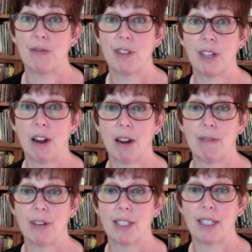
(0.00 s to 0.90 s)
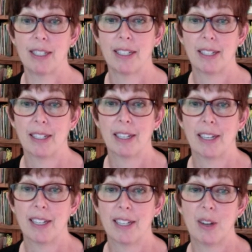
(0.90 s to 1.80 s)
for the conference.
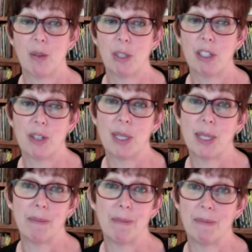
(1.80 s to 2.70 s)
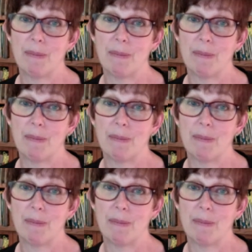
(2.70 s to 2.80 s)
So we'll do some